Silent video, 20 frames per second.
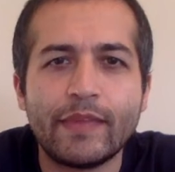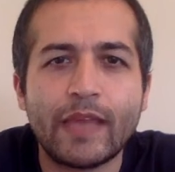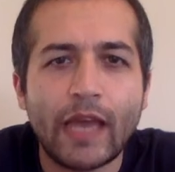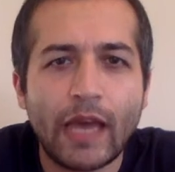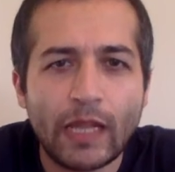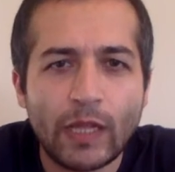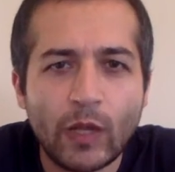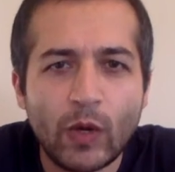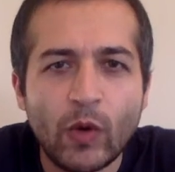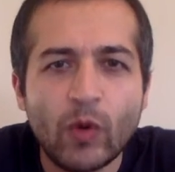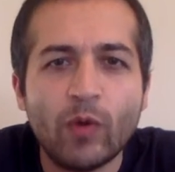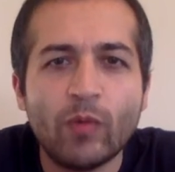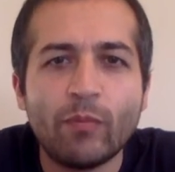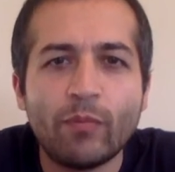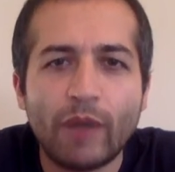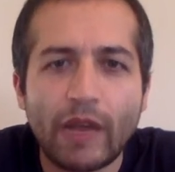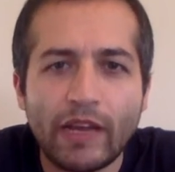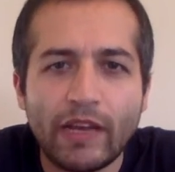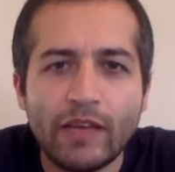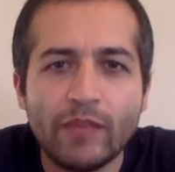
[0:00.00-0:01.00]
Hello,
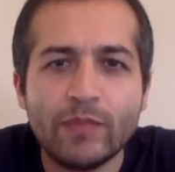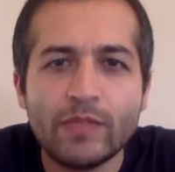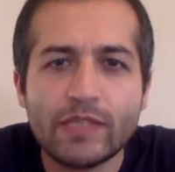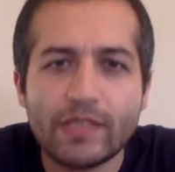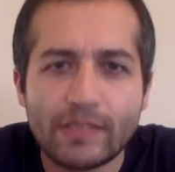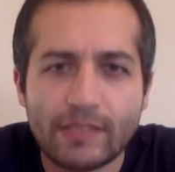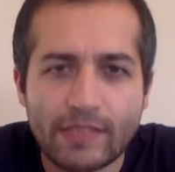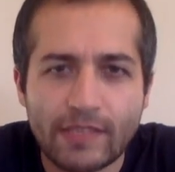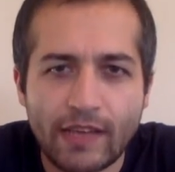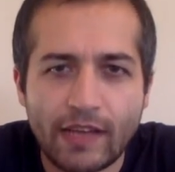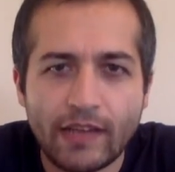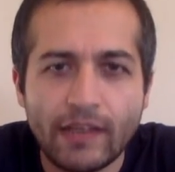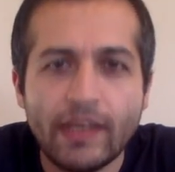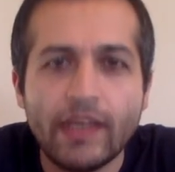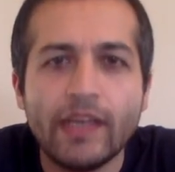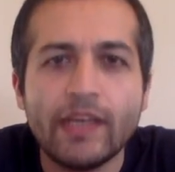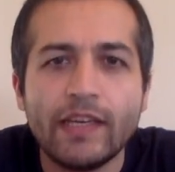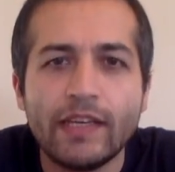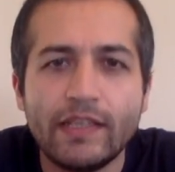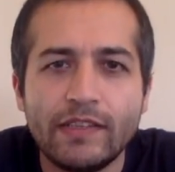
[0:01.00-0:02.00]
my name is Hassan.
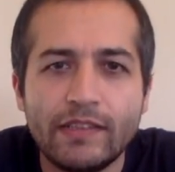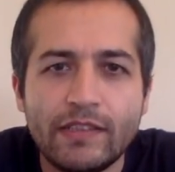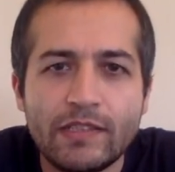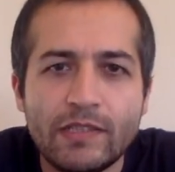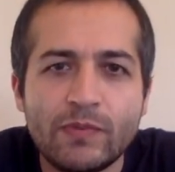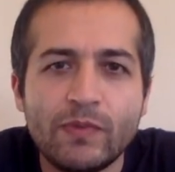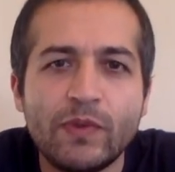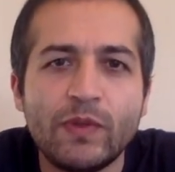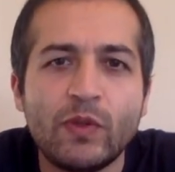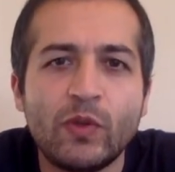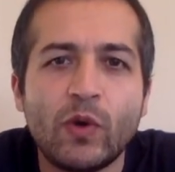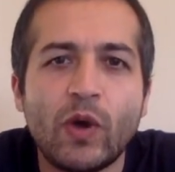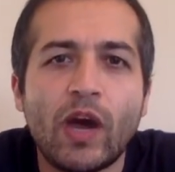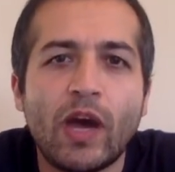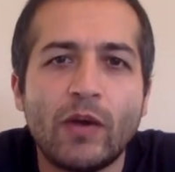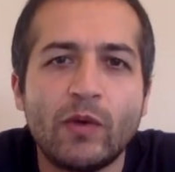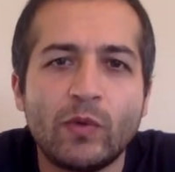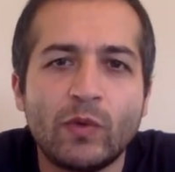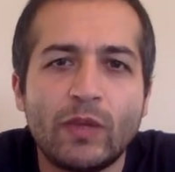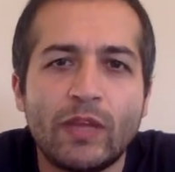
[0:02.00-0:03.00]
In this video,
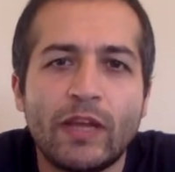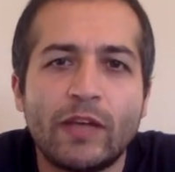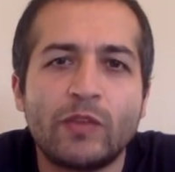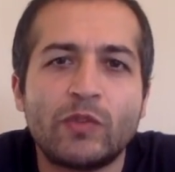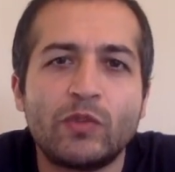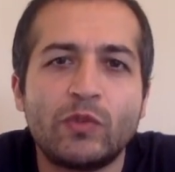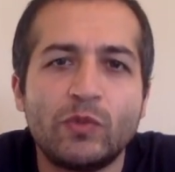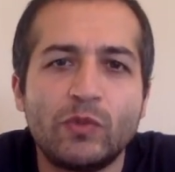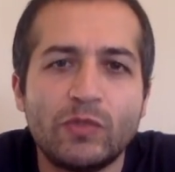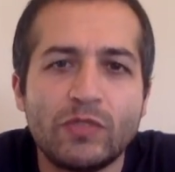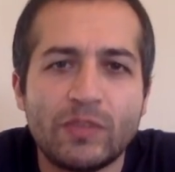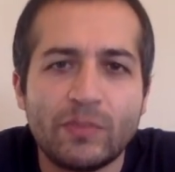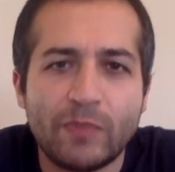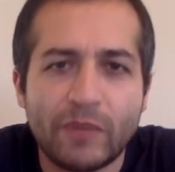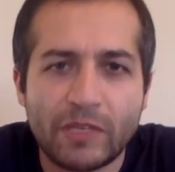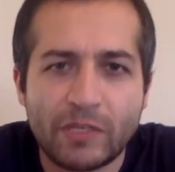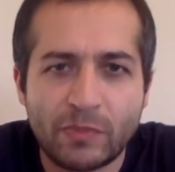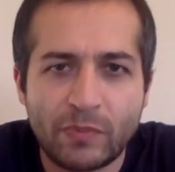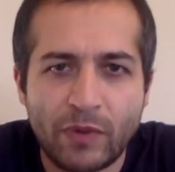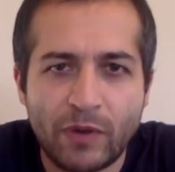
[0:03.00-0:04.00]
I would like to do some
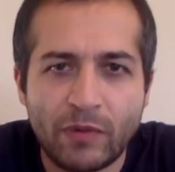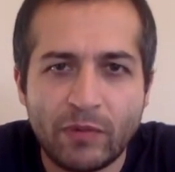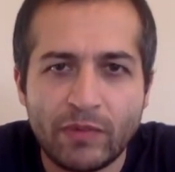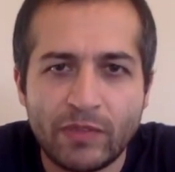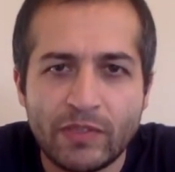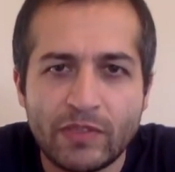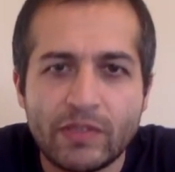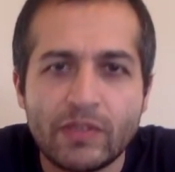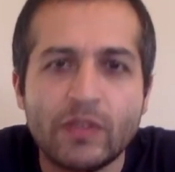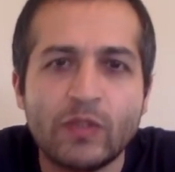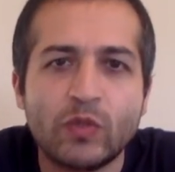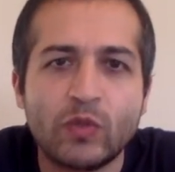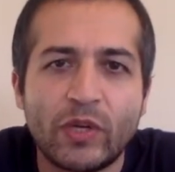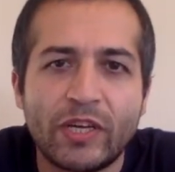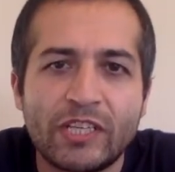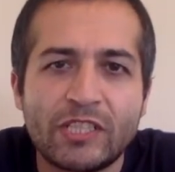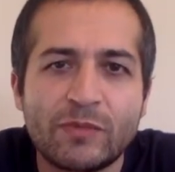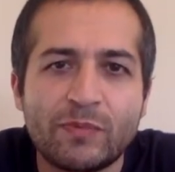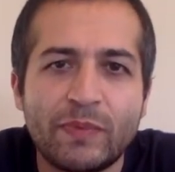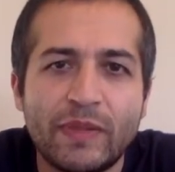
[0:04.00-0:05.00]
experiments to
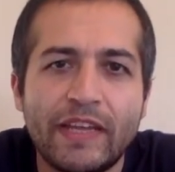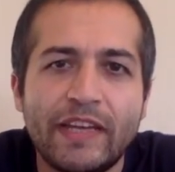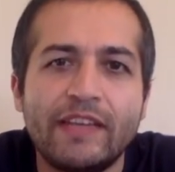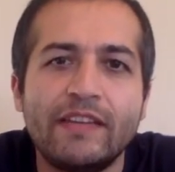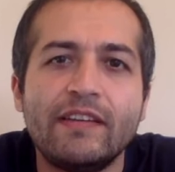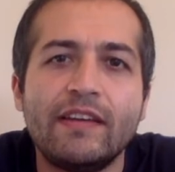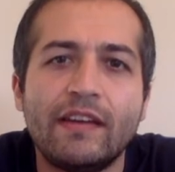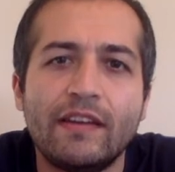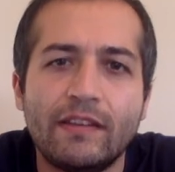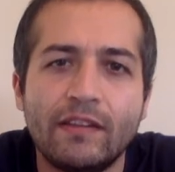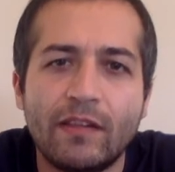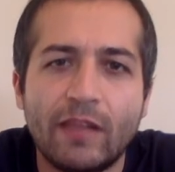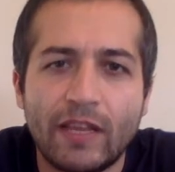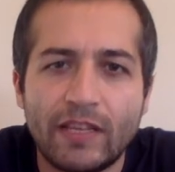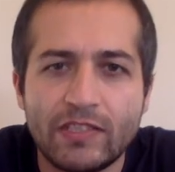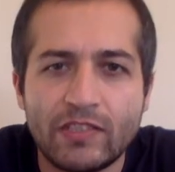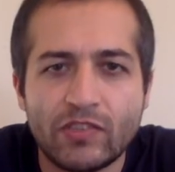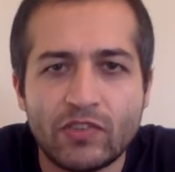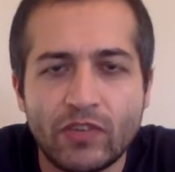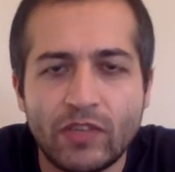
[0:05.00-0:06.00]
explain and
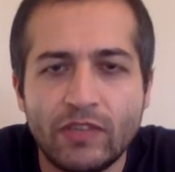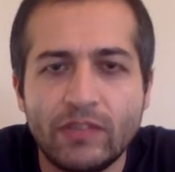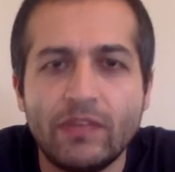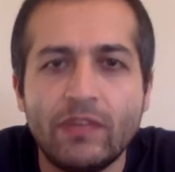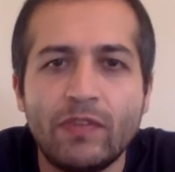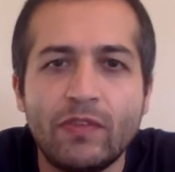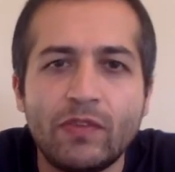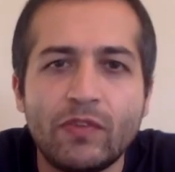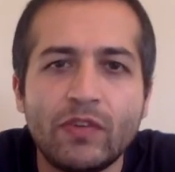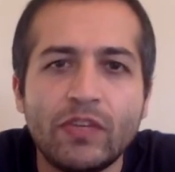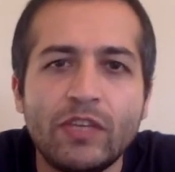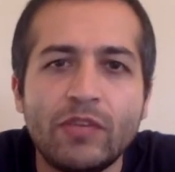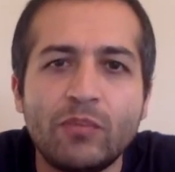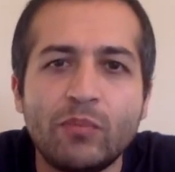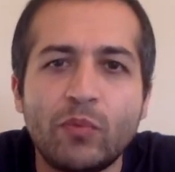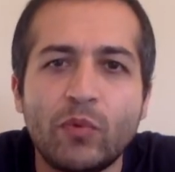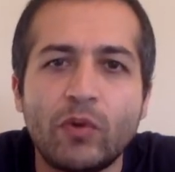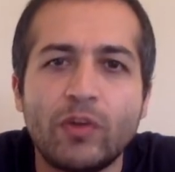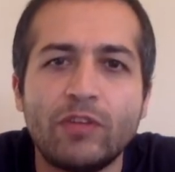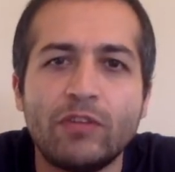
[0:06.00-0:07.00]
illustrate three
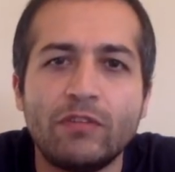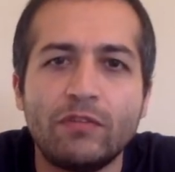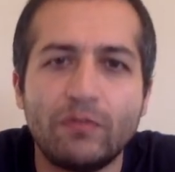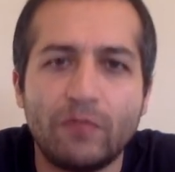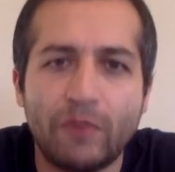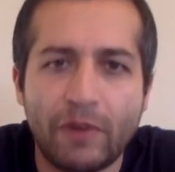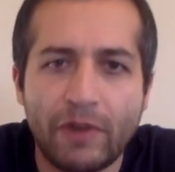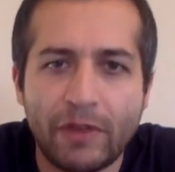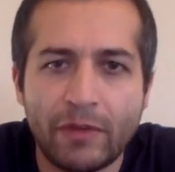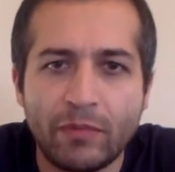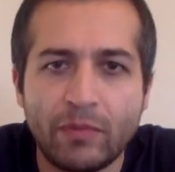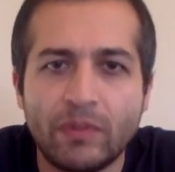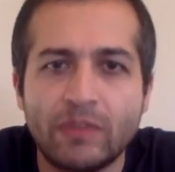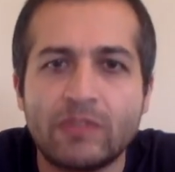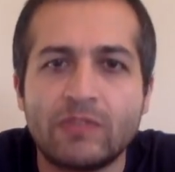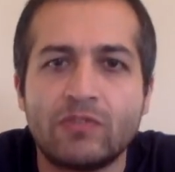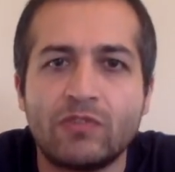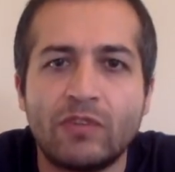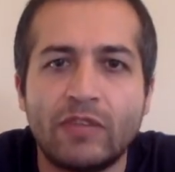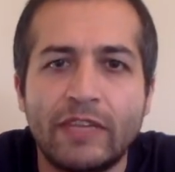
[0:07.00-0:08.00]
important
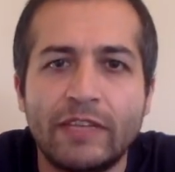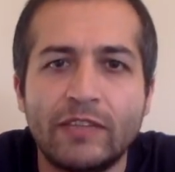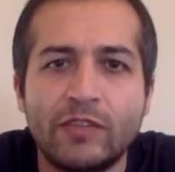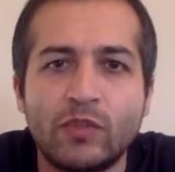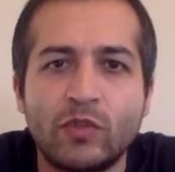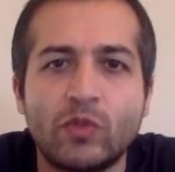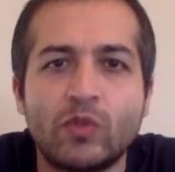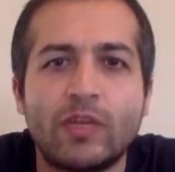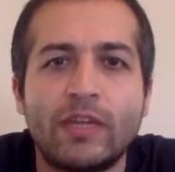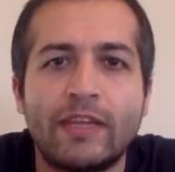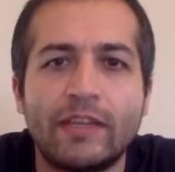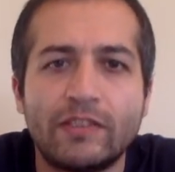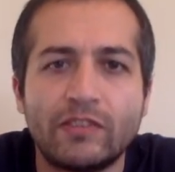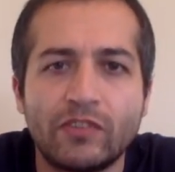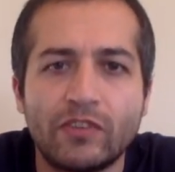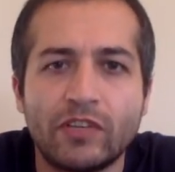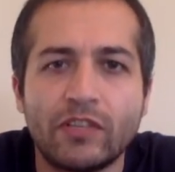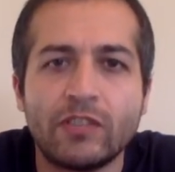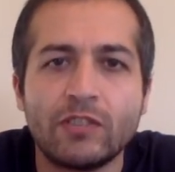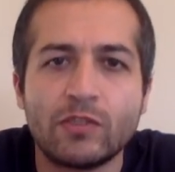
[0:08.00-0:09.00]
variables related to
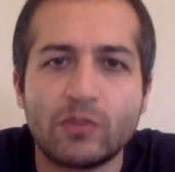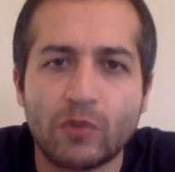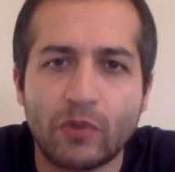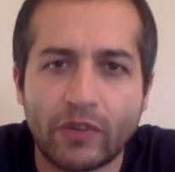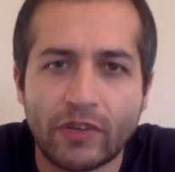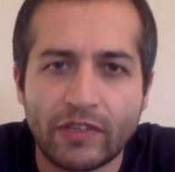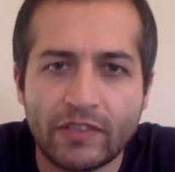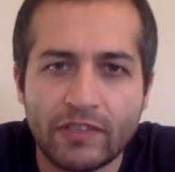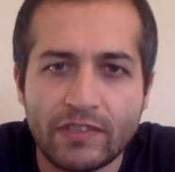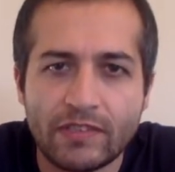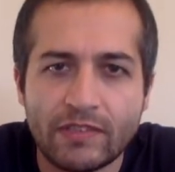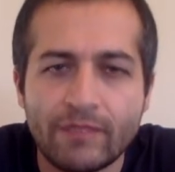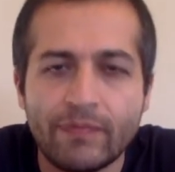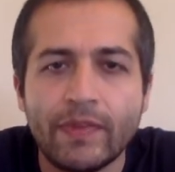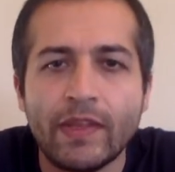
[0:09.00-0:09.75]
electrical circuits,